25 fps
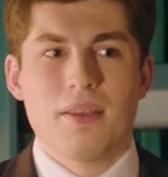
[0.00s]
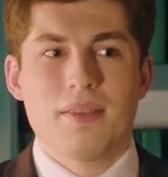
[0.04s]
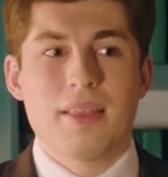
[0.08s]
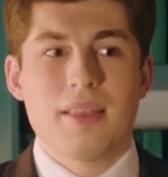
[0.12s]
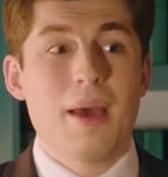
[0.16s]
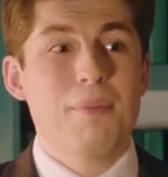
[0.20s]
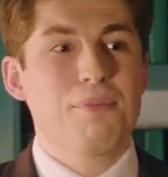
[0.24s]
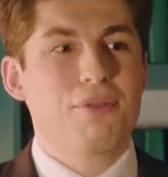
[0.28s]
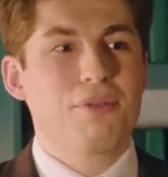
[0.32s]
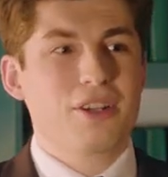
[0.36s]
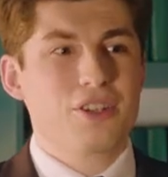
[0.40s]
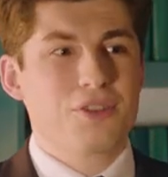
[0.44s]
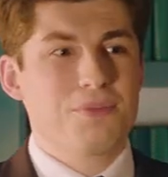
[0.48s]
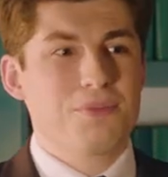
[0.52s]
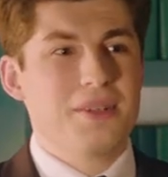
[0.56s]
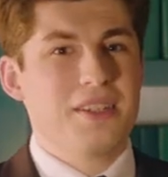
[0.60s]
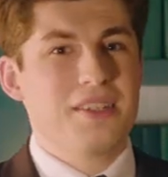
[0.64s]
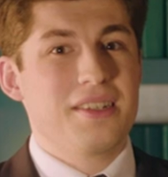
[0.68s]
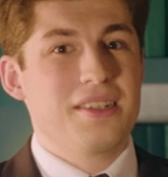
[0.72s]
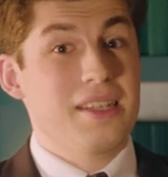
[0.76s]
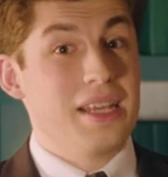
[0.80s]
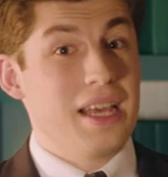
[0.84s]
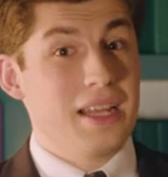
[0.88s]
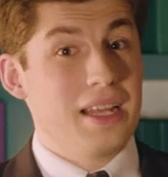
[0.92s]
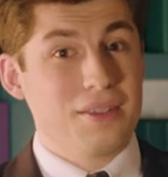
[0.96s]
That brings me
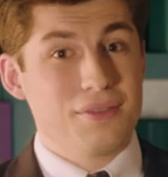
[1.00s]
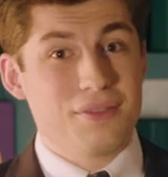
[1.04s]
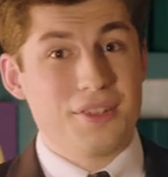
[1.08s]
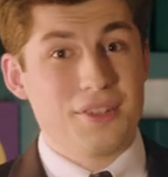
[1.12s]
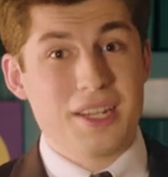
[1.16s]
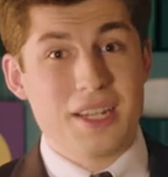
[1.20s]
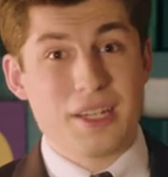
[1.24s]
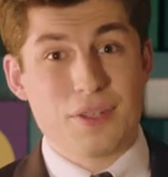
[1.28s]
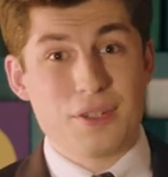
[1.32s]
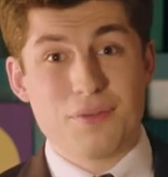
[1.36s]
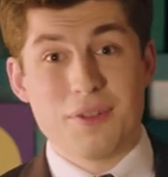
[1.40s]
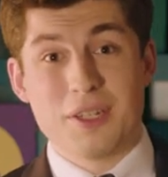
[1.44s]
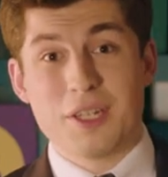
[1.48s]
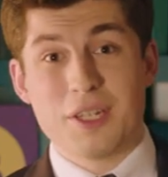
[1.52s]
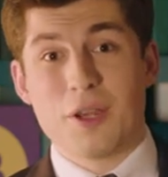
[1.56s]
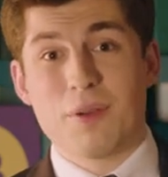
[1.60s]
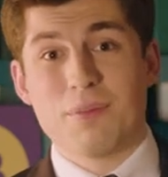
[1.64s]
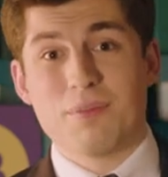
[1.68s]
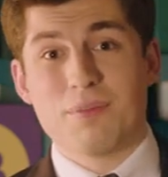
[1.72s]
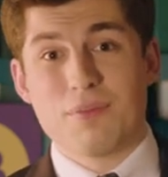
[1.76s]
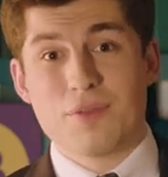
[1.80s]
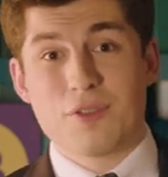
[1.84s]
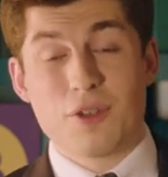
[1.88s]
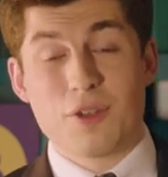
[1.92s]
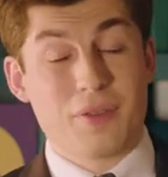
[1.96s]
to the end of today's video,
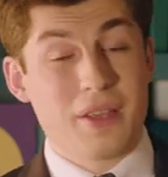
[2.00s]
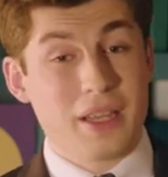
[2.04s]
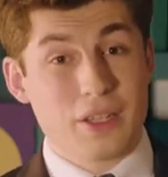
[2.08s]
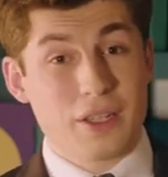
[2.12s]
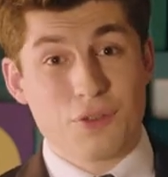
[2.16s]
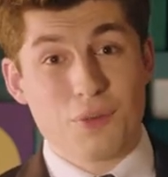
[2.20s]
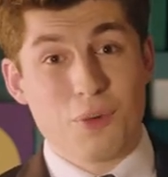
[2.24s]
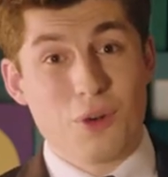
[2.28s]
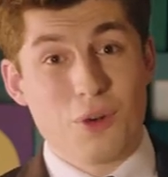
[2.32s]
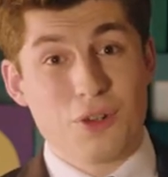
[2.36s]
so thanks for